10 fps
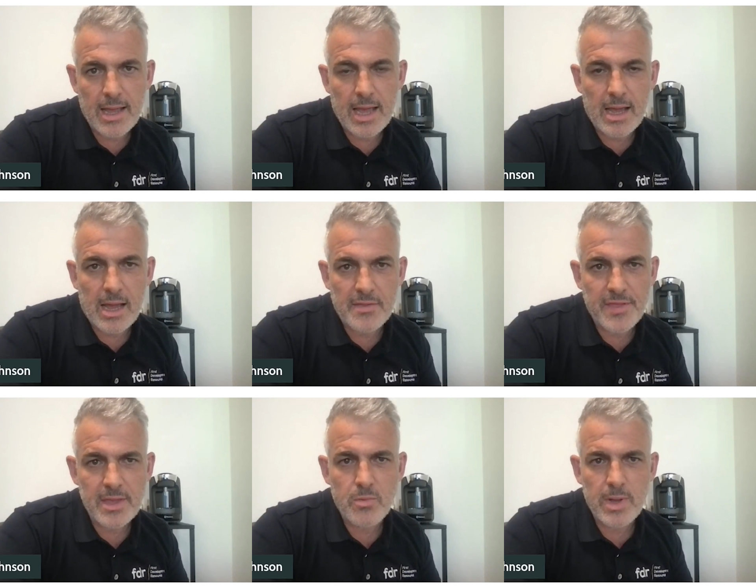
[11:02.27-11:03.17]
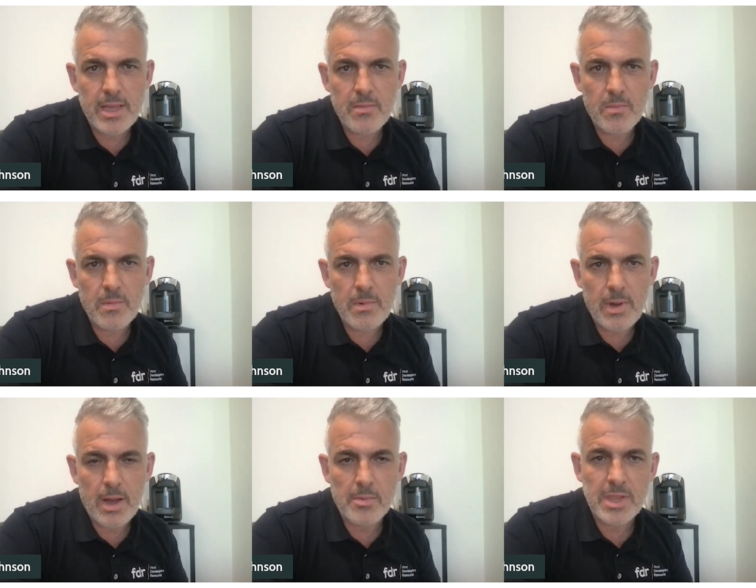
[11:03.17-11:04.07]
I think
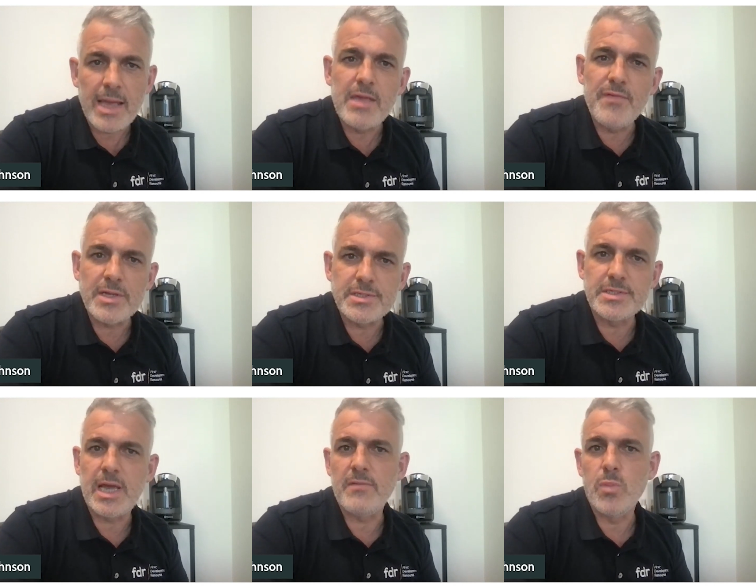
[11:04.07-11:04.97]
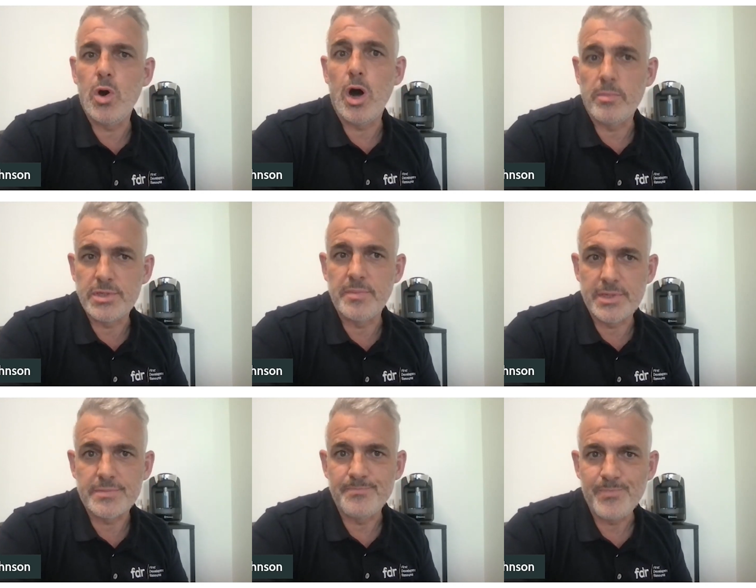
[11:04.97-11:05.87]
I would like investors to have more
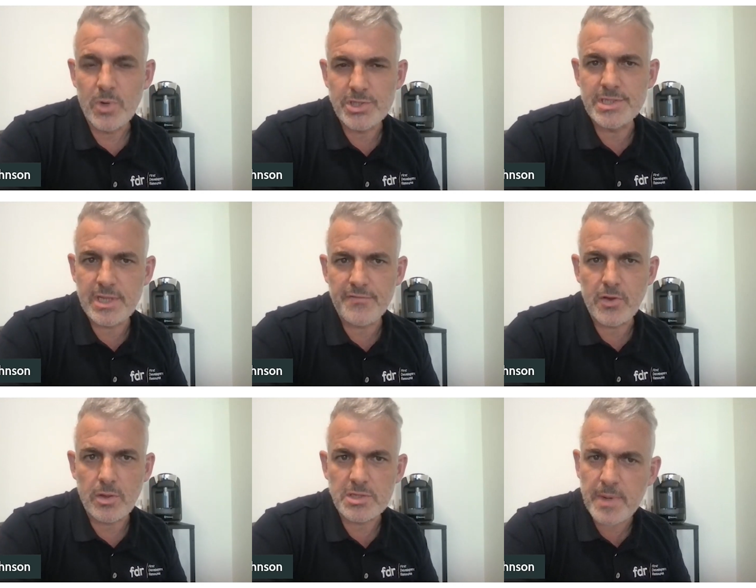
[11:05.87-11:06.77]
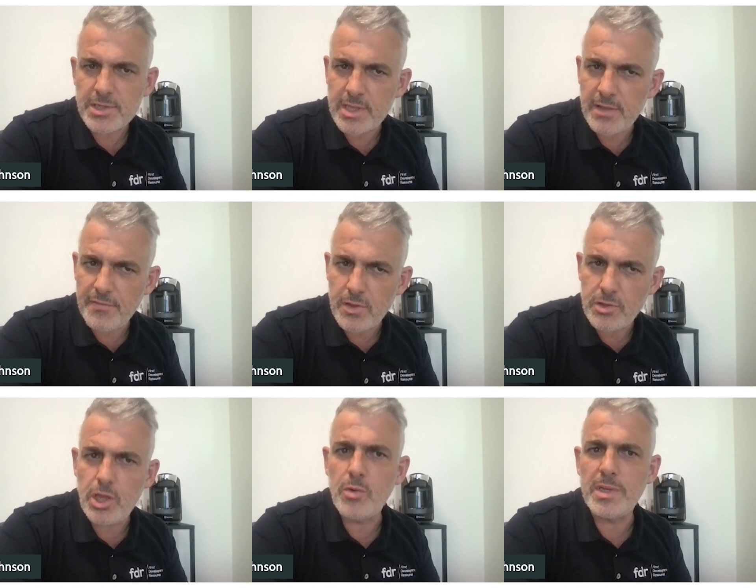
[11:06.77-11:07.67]
optimism, which is difficult, especially if you're
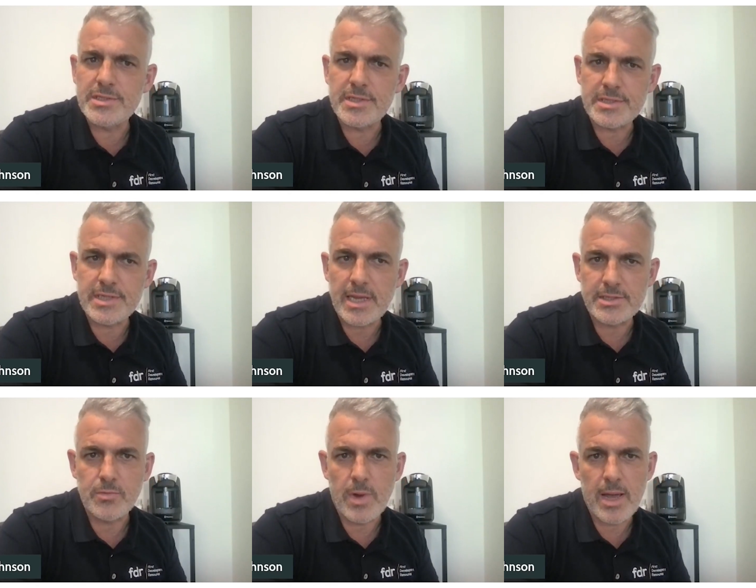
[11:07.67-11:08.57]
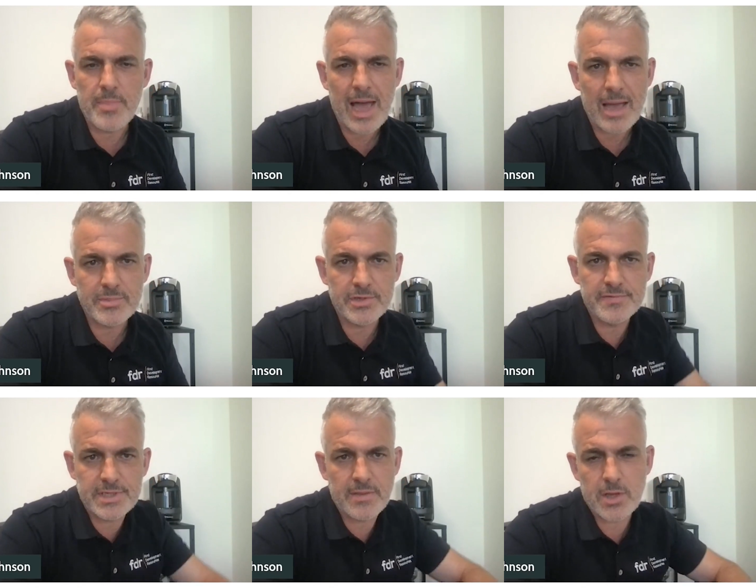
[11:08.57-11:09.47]
new into the sector, where perhaps you've
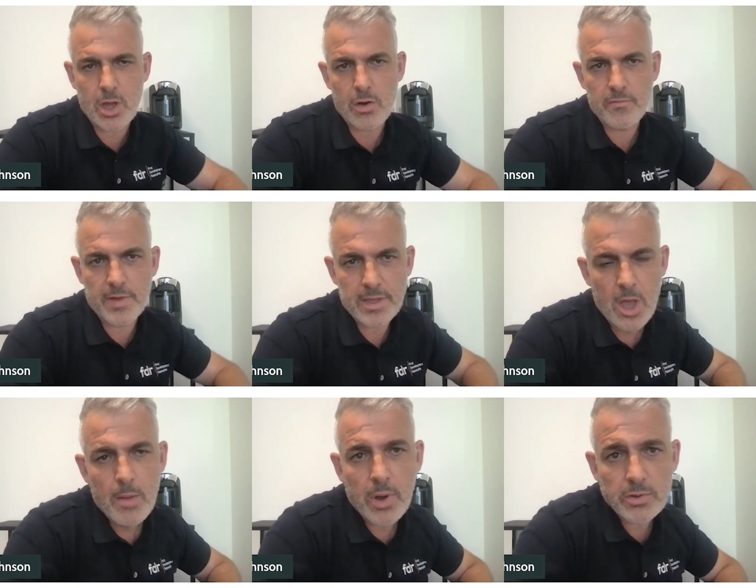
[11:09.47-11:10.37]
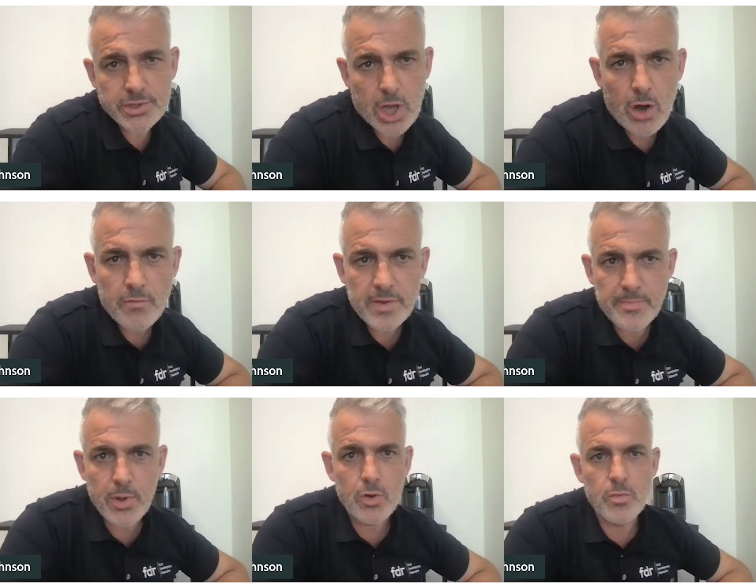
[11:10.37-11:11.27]
seen the
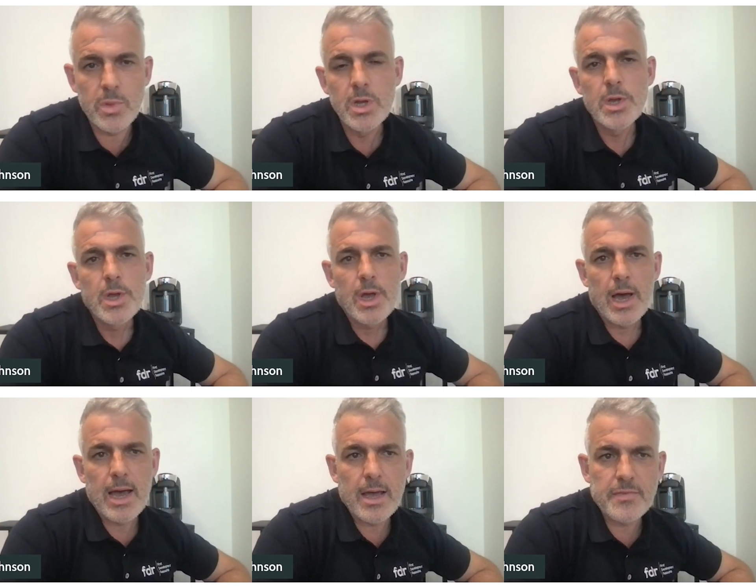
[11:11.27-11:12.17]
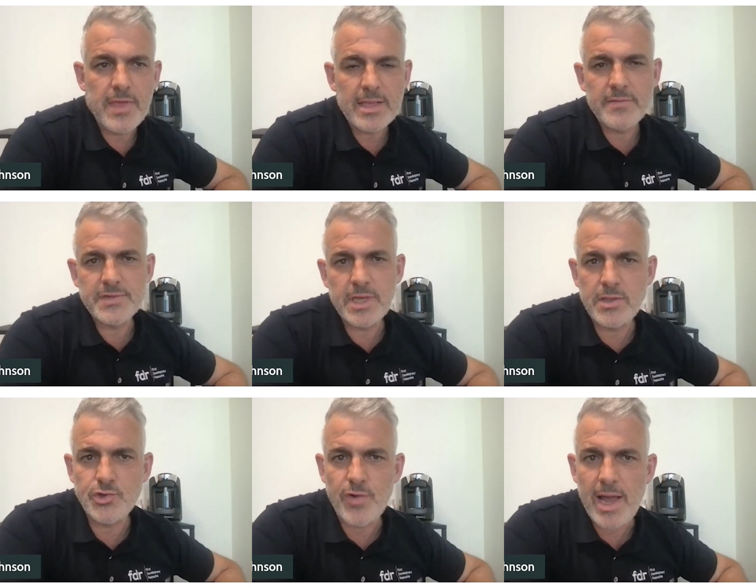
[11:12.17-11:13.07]
post-COVID boom, then you've seen
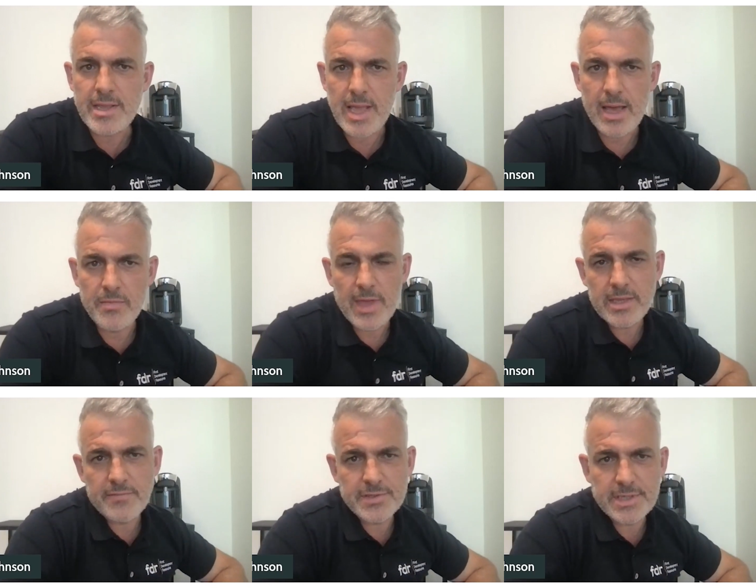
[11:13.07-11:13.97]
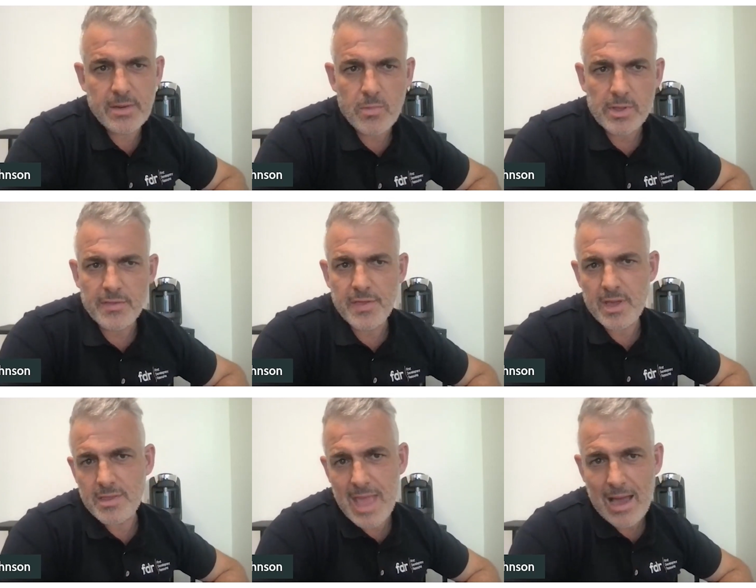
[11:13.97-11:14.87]
the drag down, then you've seen what I
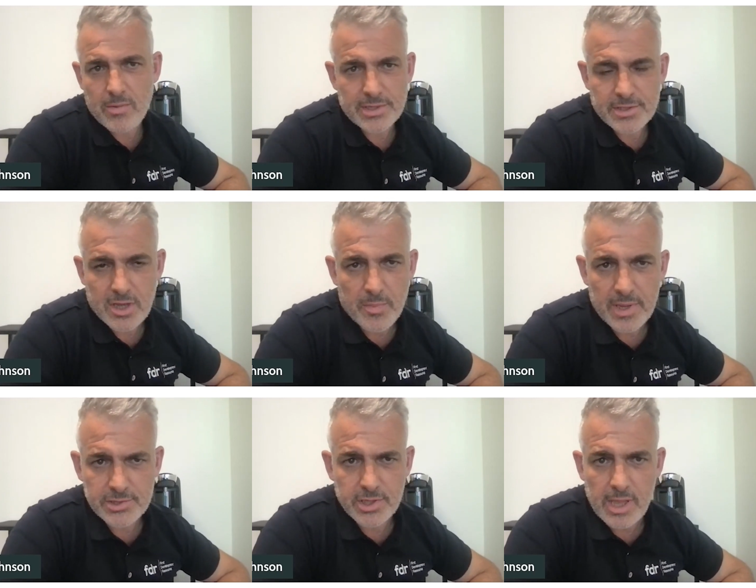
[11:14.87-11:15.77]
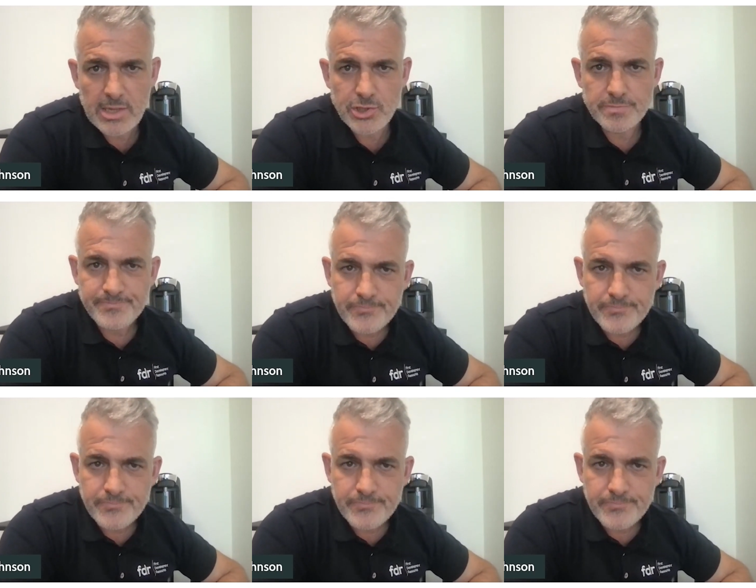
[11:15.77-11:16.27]
think now is the capitulation.